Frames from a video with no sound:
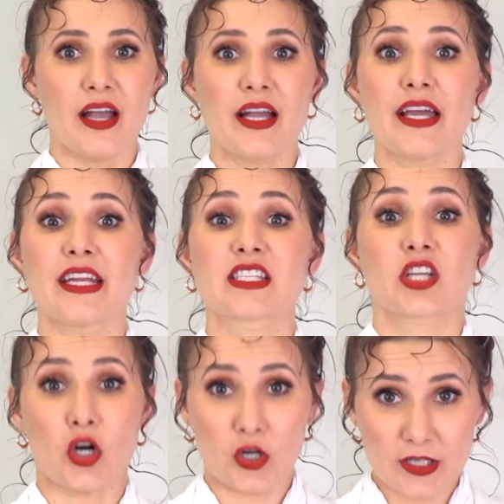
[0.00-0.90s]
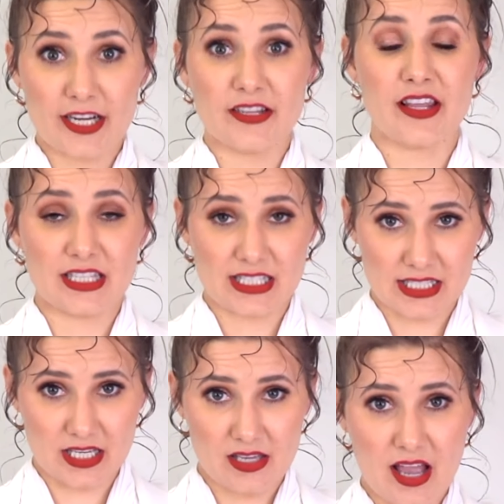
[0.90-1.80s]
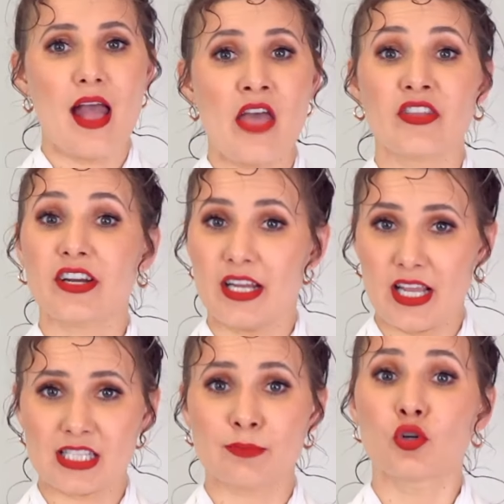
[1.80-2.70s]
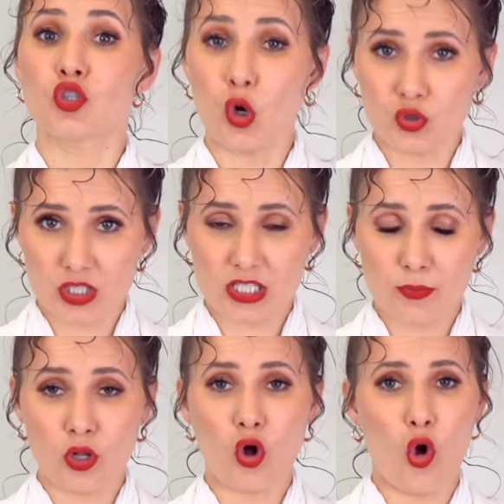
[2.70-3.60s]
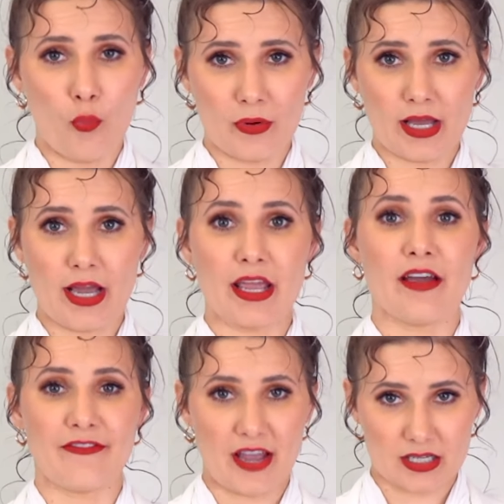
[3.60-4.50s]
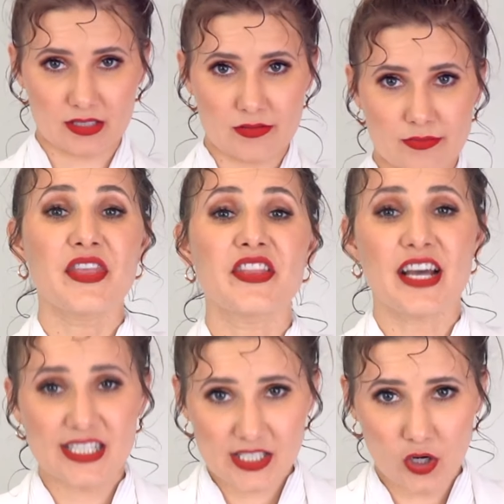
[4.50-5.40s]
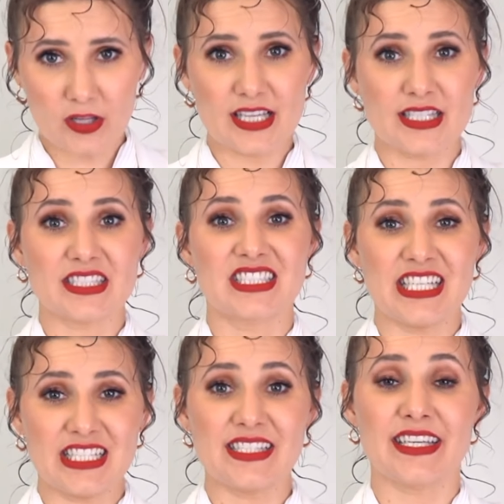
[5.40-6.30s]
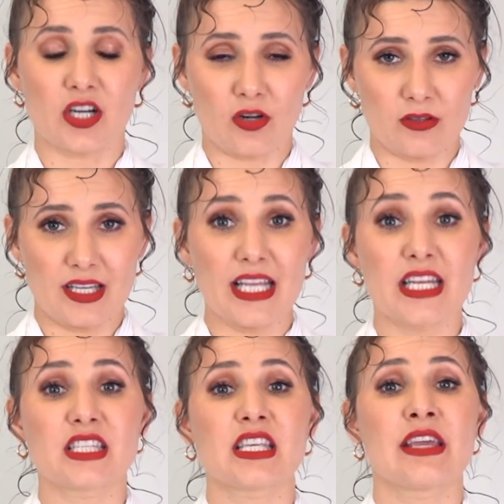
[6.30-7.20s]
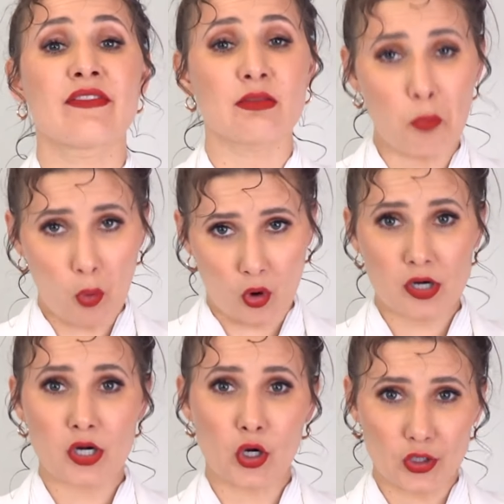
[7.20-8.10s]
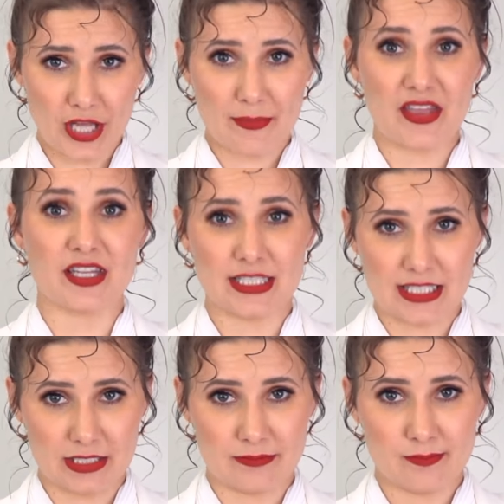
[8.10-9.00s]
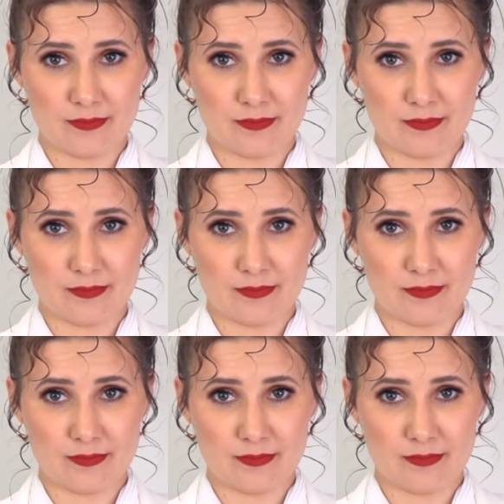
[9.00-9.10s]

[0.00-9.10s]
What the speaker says: It is curlier than a C and creates more noticeable open eye effect. The next curl is a DD curl. It is even more curled up than a D.